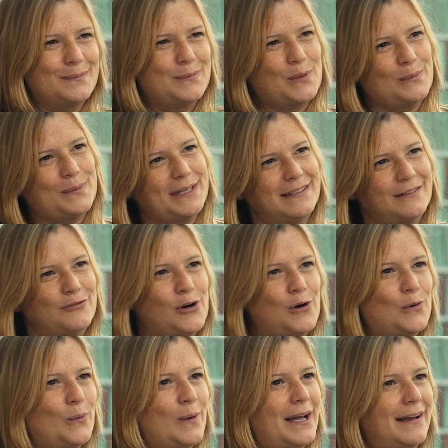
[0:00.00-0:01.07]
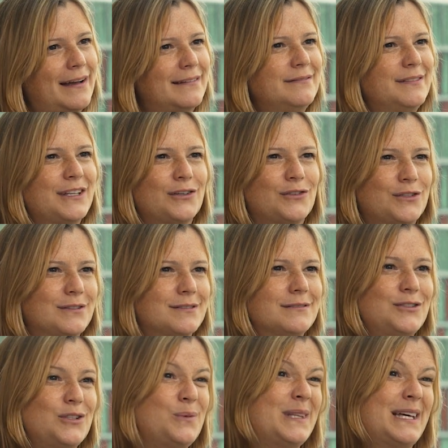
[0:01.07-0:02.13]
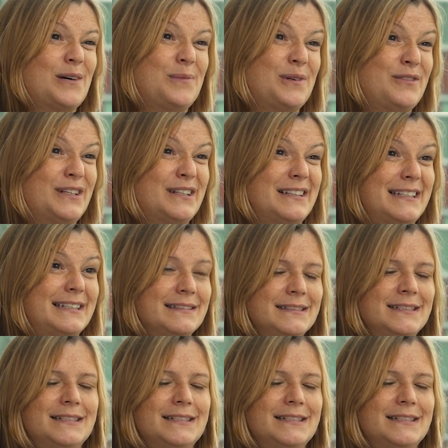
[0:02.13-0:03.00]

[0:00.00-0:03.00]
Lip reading: put me in a role where they could do without me, really.